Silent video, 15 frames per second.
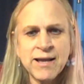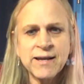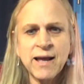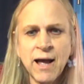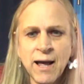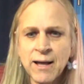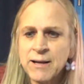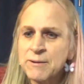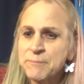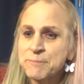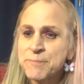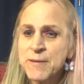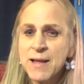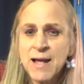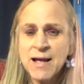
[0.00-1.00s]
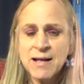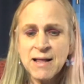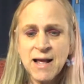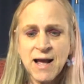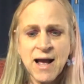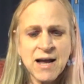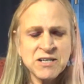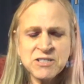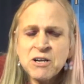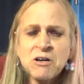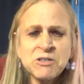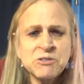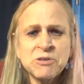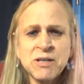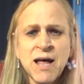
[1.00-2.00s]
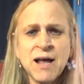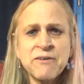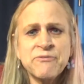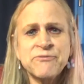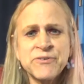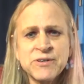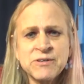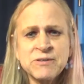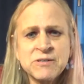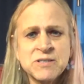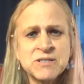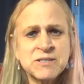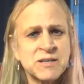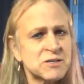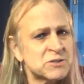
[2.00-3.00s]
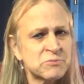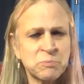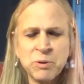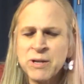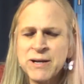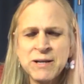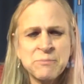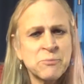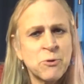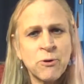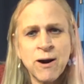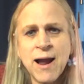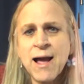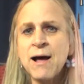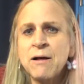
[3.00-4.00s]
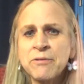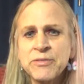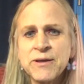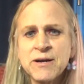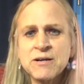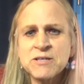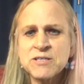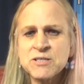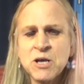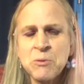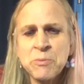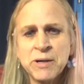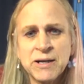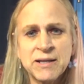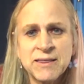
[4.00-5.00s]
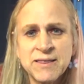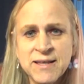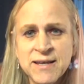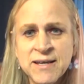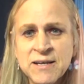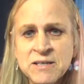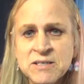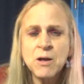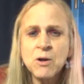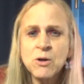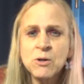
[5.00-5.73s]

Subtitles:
I showed you a lot of foods. There's plenty more out there, so many things.